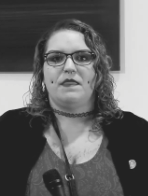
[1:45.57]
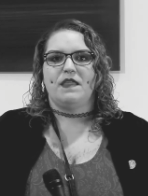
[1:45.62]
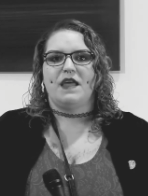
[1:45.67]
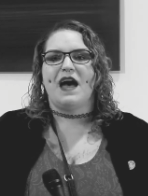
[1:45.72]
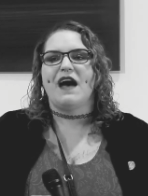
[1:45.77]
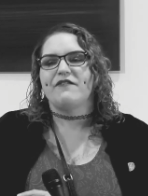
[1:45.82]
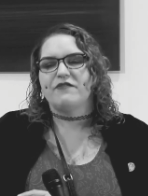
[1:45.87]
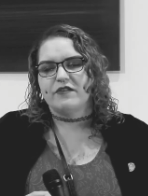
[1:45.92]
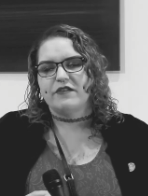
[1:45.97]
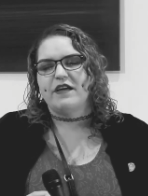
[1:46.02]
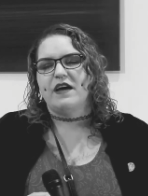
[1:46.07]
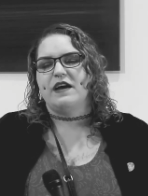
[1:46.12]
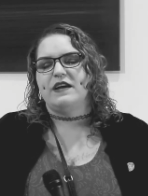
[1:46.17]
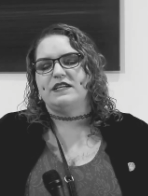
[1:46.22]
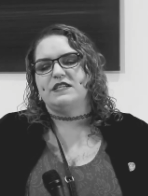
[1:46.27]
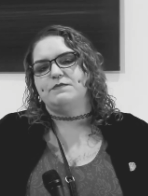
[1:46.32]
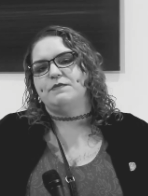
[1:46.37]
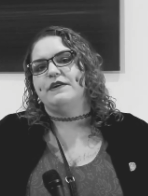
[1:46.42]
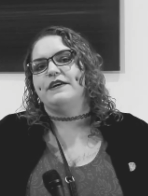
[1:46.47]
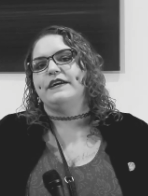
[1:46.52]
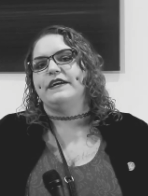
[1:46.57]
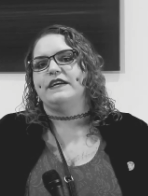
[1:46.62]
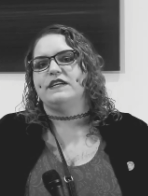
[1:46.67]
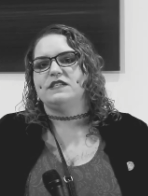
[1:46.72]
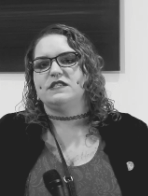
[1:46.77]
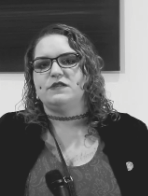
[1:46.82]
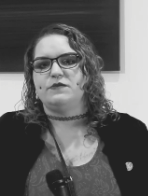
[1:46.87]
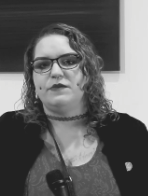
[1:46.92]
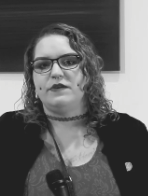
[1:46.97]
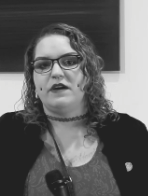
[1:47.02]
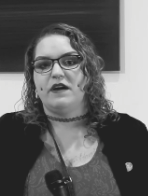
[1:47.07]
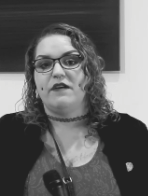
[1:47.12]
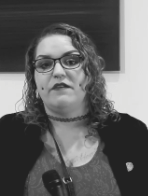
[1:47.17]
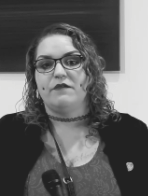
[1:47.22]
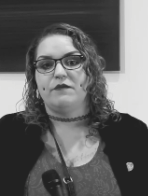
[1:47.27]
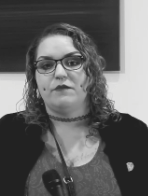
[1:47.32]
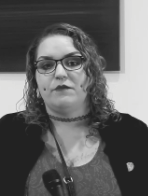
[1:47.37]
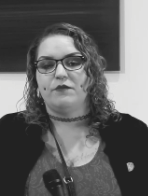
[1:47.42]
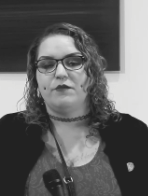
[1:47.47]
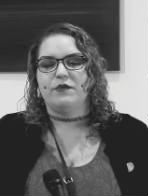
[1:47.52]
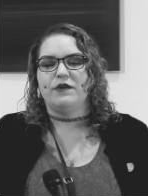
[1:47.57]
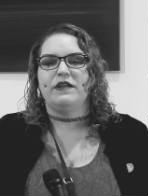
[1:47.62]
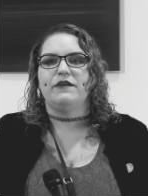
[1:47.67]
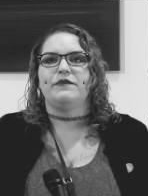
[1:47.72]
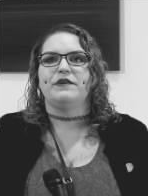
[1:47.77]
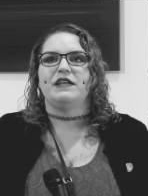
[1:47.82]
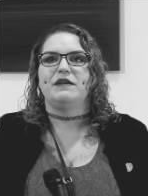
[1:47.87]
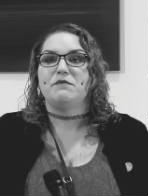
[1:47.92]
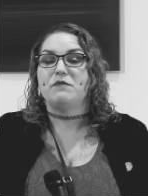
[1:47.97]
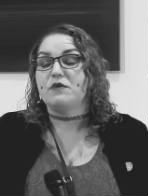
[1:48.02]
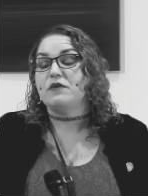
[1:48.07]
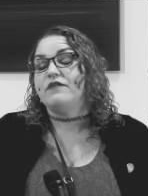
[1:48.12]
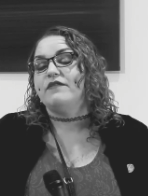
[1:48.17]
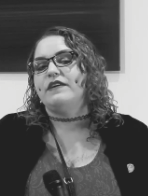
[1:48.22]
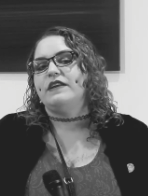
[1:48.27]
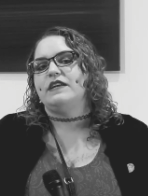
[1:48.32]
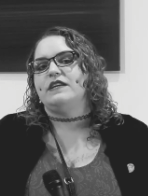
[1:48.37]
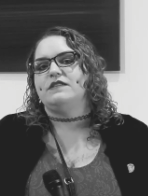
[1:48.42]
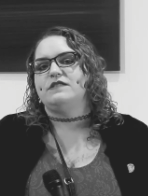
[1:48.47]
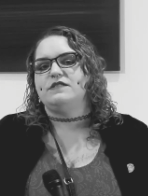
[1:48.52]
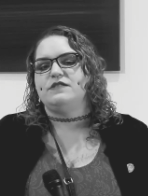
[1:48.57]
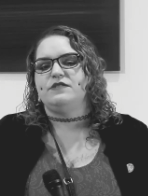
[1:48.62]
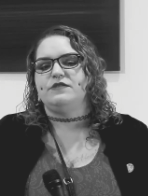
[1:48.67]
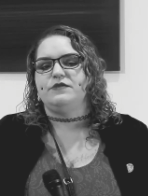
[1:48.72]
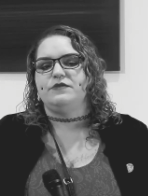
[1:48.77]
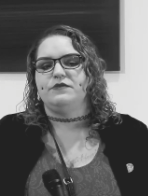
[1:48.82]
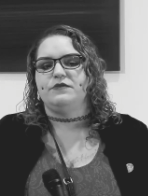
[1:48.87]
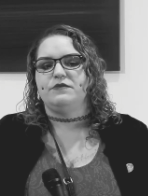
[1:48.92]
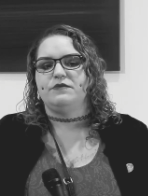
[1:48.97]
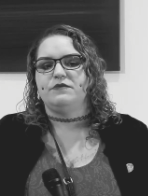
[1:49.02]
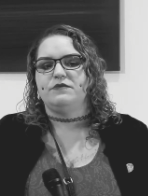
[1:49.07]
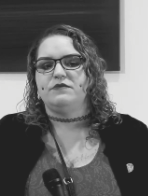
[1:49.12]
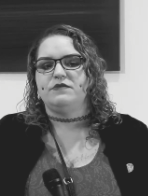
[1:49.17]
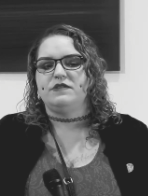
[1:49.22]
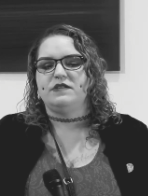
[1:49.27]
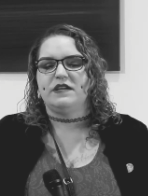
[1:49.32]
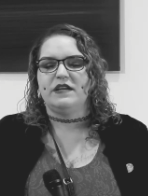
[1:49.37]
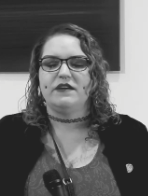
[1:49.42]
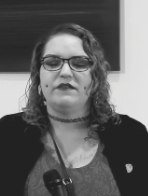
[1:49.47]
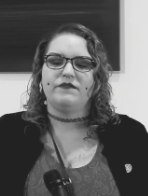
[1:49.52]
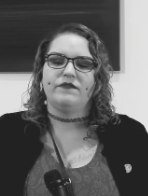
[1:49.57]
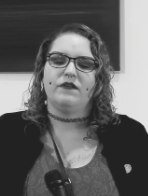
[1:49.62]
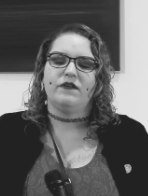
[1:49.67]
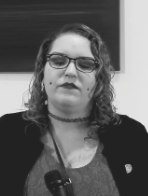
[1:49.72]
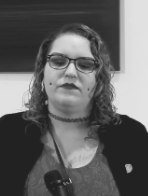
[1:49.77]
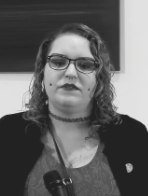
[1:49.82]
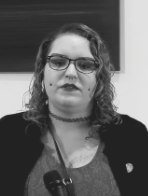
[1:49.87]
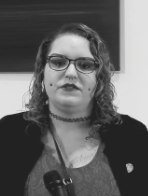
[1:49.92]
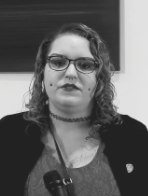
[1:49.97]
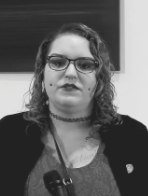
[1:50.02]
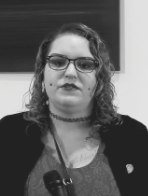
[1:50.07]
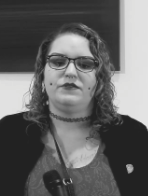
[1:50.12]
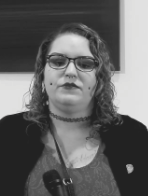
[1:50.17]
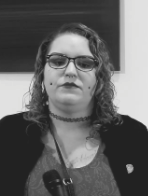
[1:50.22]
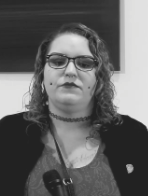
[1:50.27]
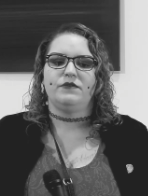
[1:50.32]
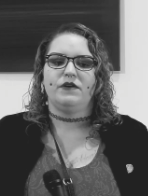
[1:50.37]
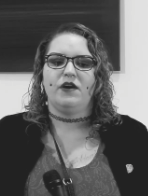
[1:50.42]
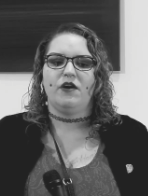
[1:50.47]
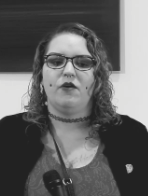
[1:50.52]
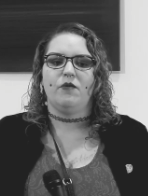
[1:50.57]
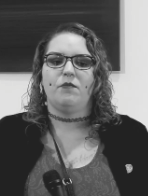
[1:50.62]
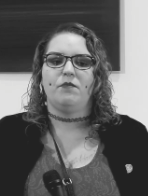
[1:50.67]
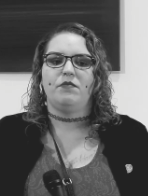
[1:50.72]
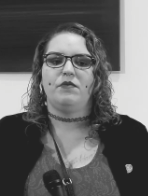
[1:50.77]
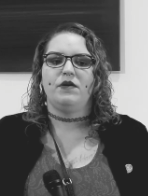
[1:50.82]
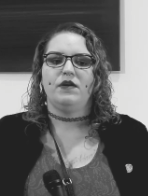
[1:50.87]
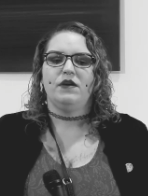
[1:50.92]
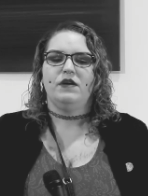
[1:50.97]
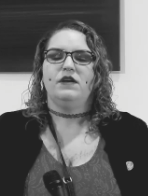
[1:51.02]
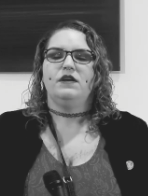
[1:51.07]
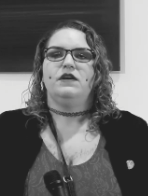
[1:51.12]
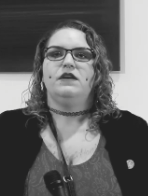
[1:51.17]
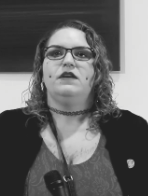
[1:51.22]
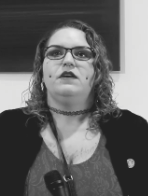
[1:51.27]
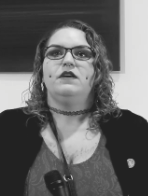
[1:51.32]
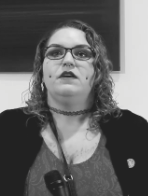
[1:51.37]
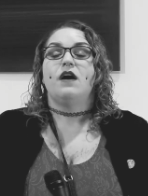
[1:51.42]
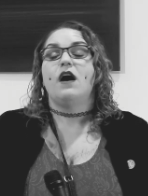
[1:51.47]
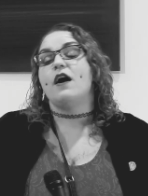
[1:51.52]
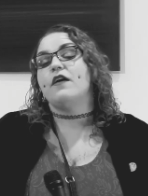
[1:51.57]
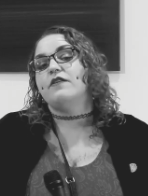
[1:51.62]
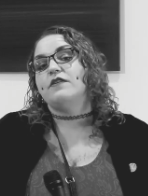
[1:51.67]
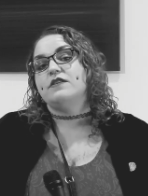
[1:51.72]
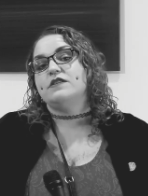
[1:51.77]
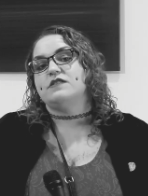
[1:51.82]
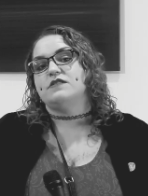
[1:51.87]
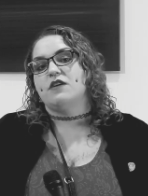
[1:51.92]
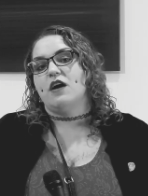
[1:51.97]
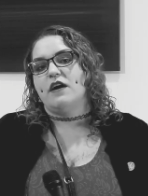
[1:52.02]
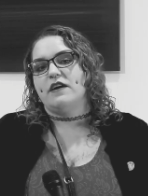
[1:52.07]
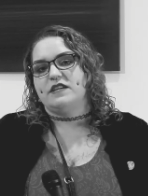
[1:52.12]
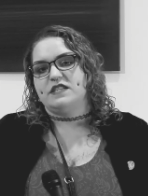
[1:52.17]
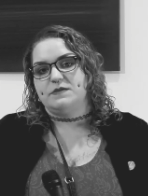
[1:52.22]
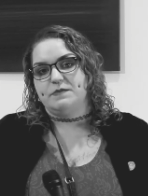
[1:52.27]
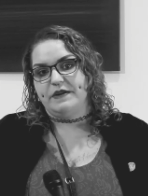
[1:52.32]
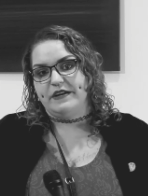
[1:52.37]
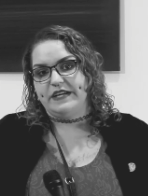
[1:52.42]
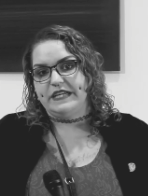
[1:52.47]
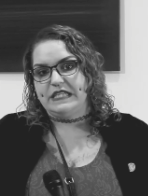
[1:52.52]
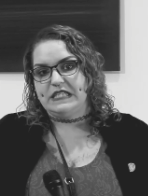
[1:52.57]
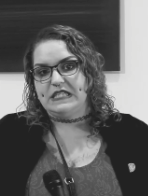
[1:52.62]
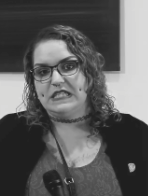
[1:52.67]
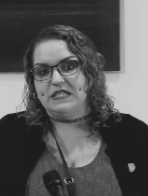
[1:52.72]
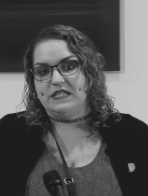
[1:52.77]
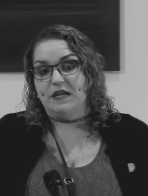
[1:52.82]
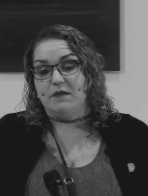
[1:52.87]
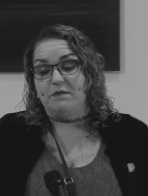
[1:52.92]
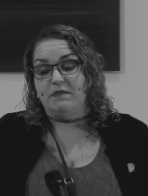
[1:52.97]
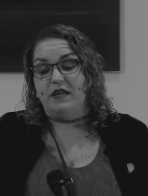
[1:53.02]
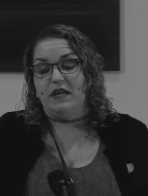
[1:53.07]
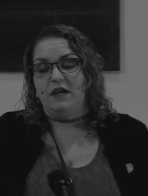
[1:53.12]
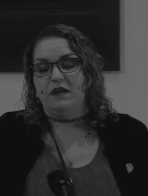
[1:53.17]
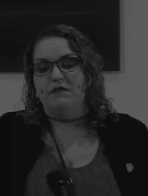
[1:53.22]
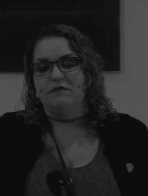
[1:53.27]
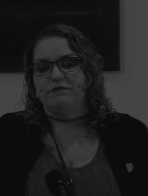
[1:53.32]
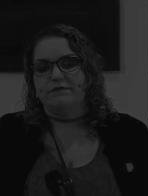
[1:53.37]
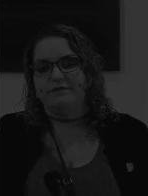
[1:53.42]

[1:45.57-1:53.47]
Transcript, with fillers: after that experience, we got really, really motivated to to get involved and to help others not experience the same thing.